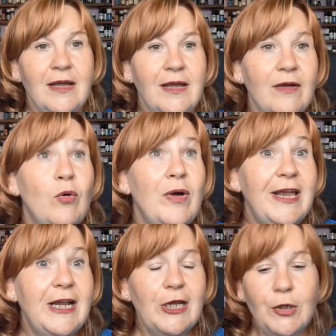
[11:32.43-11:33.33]
or
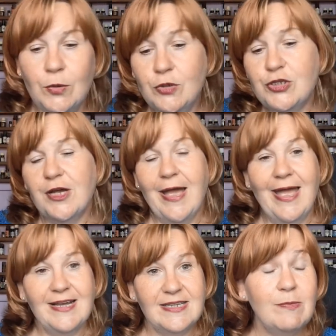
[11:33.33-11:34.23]
include,
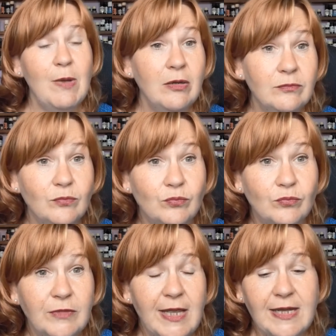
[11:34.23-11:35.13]
eczema,
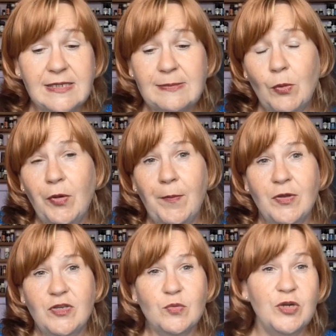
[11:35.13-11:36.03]
an eczema
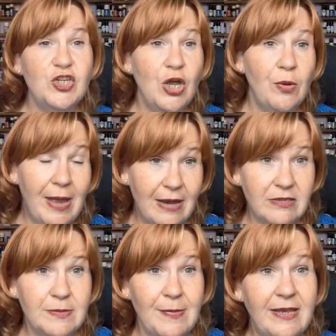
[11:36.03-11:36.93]
ointment, and we show you how
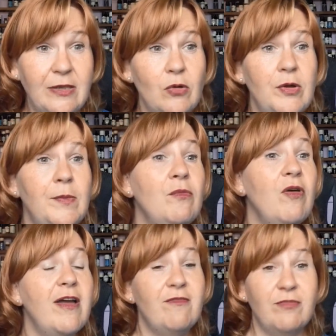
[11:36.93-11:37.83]
to make the ointment
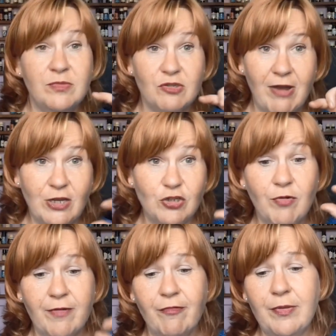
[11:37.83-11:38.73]
right from scratch,
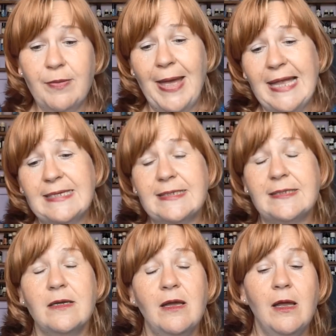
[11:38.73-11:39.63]
right from the base.
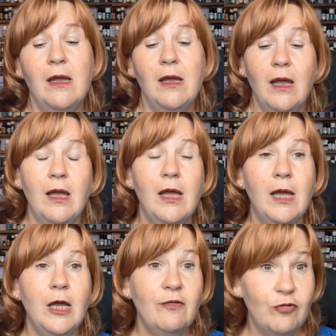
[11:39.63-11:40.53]

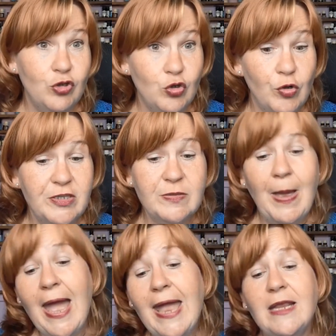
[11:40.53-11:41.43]
For joint
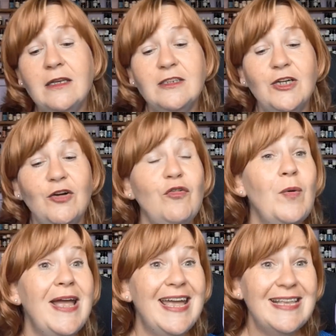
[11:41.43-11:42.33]
pain,
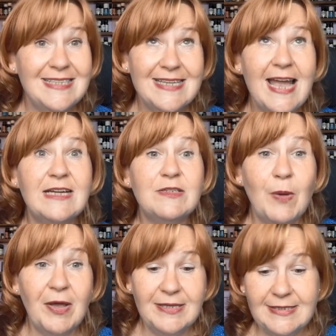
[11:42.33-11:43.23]
for insect
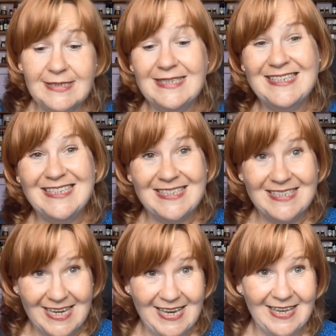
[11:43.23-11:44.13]
bites and
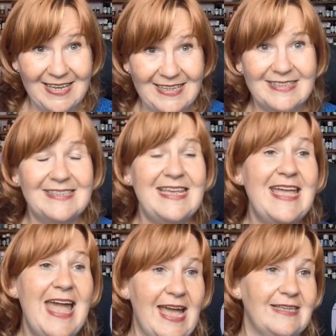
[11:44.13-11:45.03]
stings. Yes,